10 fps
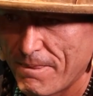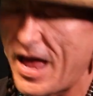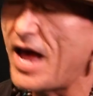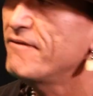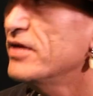
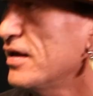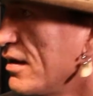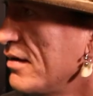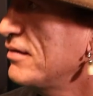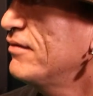
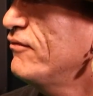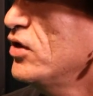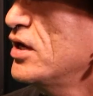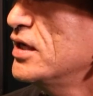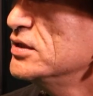advocate
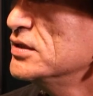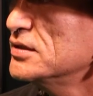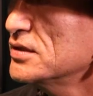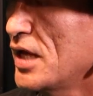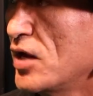for
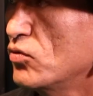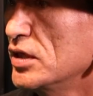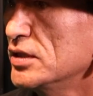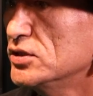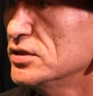Indigenous
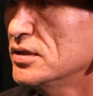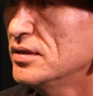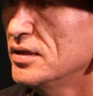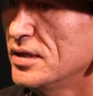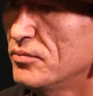language
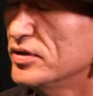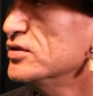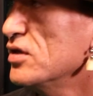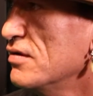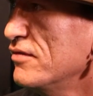in
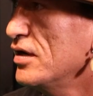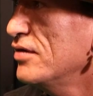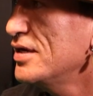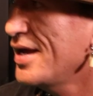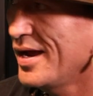preserving,
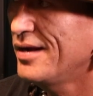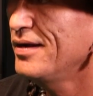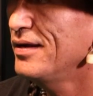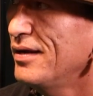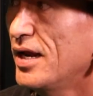
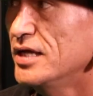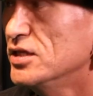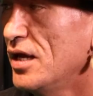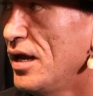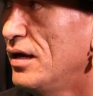retaining, and
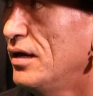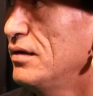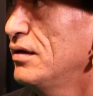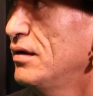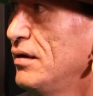
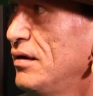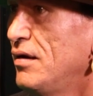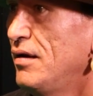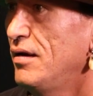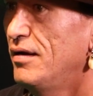educating.
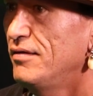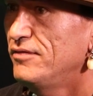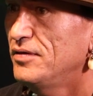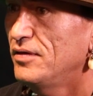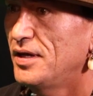I
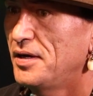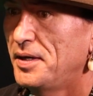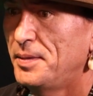feel that